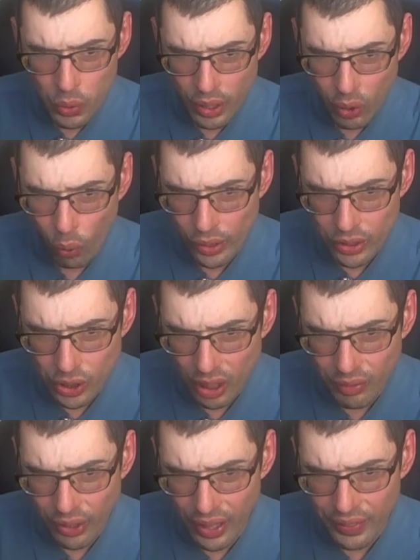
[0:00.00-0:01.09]
the Gold and
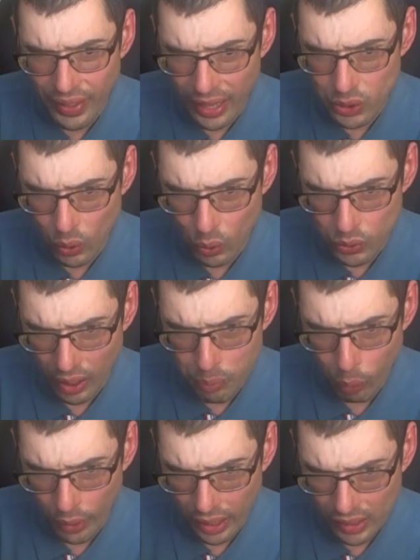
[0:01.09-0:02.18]
Silver Index closed
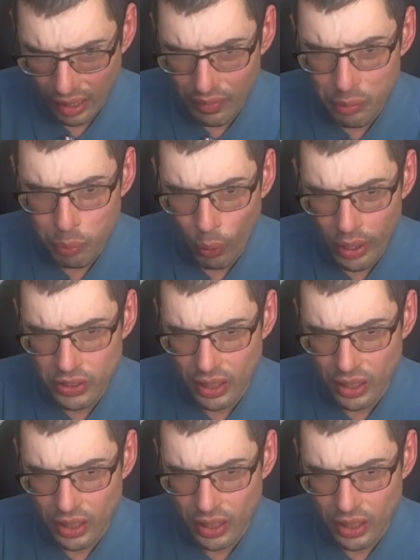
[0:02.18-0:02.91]
up 0.11 points